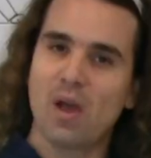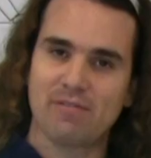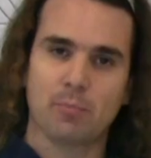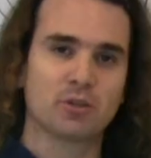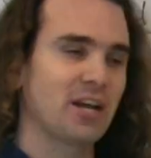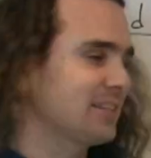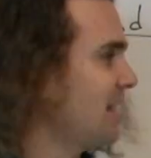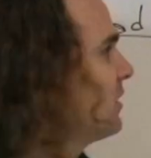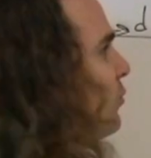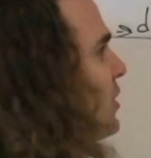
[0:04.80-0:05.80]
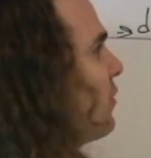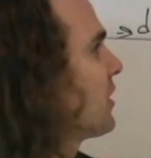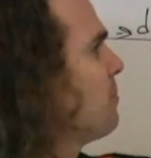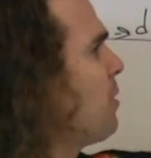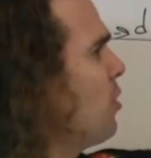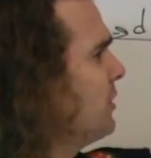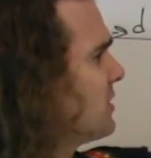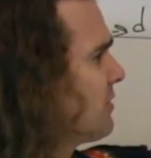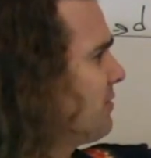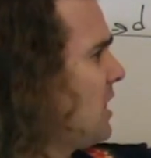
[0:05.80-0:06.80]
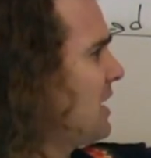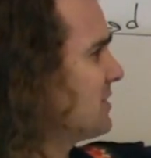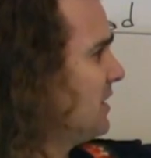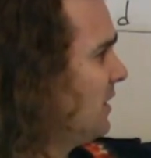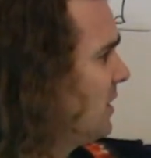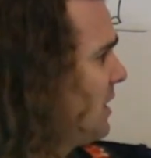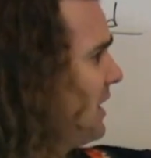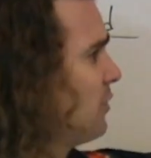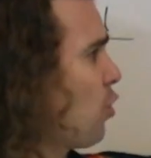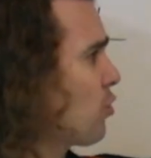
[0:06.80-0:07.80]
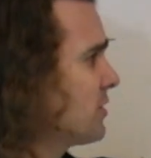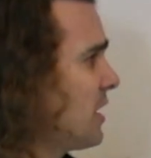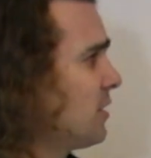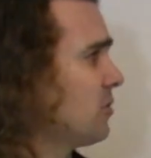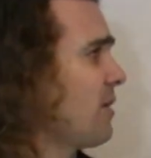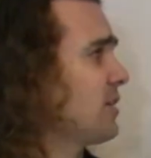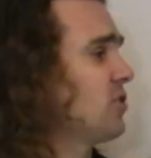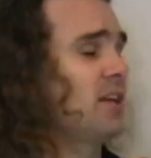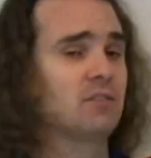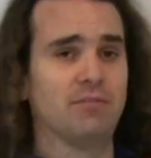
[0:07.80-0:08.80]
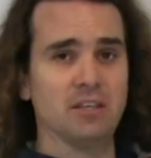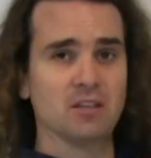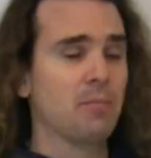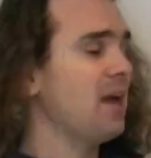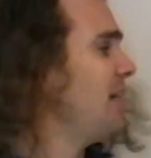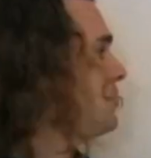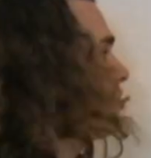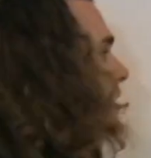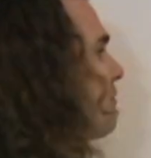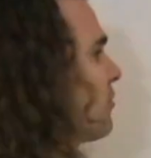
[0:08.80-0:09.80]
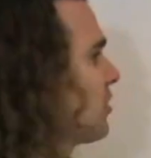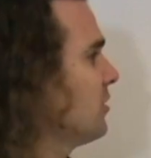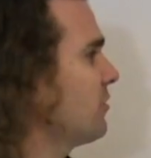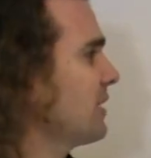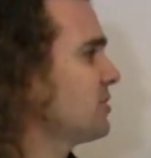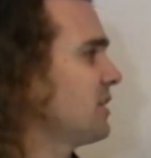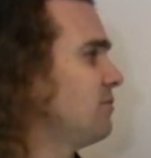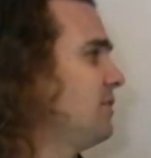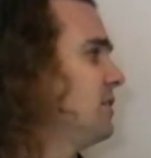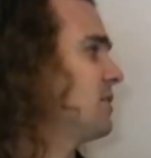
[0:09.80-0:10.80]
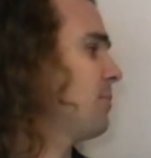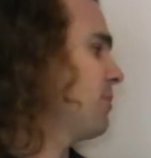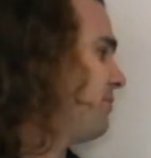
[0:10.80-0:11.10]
We have a projectile and we know the components of the velocity in the horizontal direction that's v sub h, in the vertical direction that's v sub